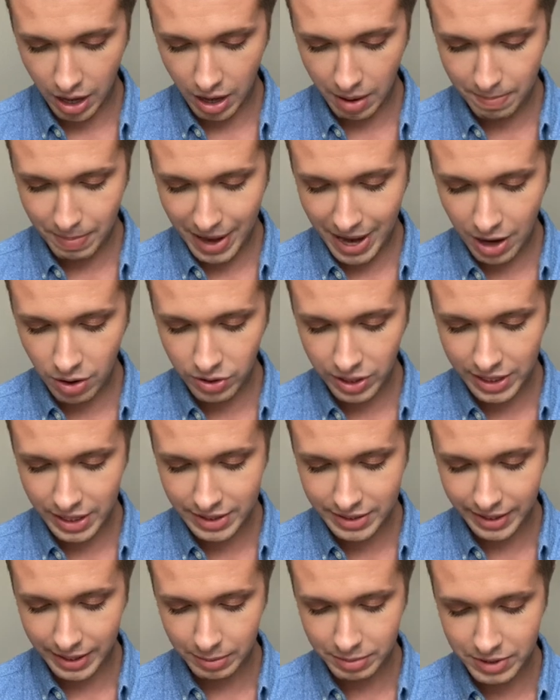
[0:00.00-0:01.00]
Powder
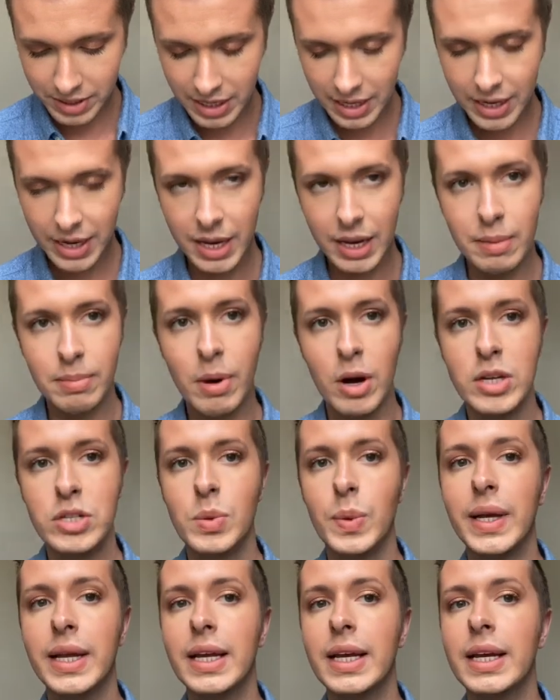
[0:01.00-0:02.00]
Kiss lipstick in My
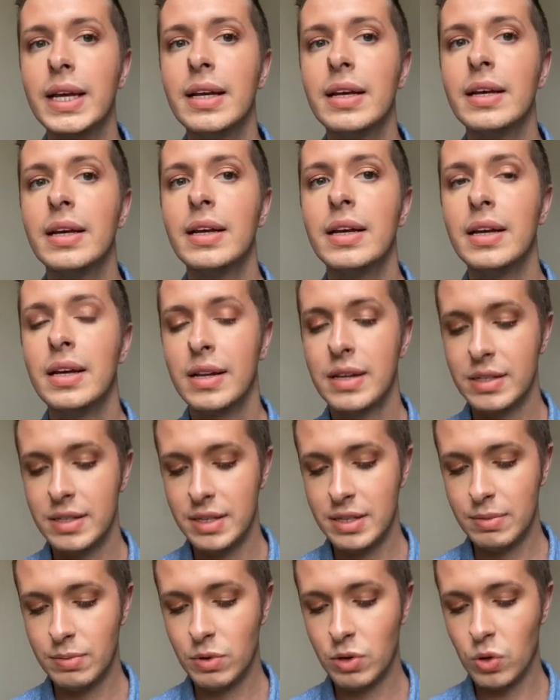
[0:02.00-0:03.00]
Tweedy. It's
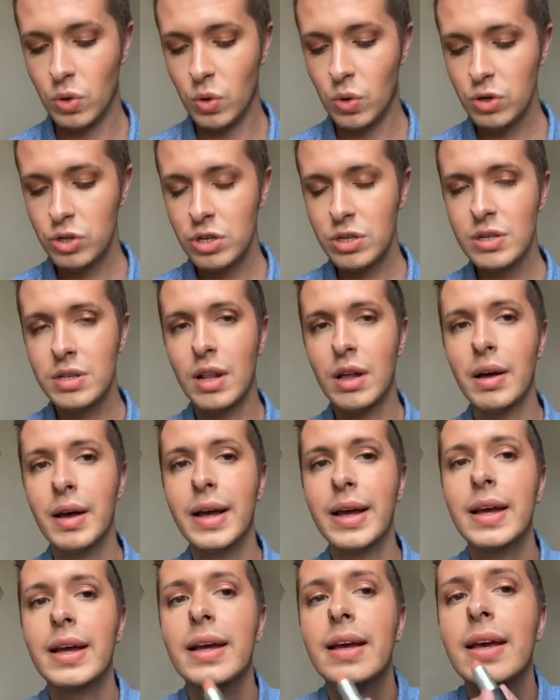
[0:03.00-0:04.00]
this gorgeous,
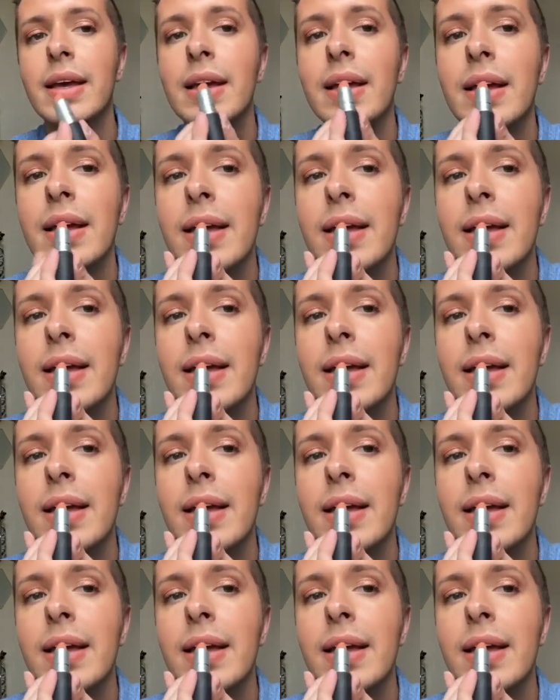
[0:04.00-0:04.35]
like,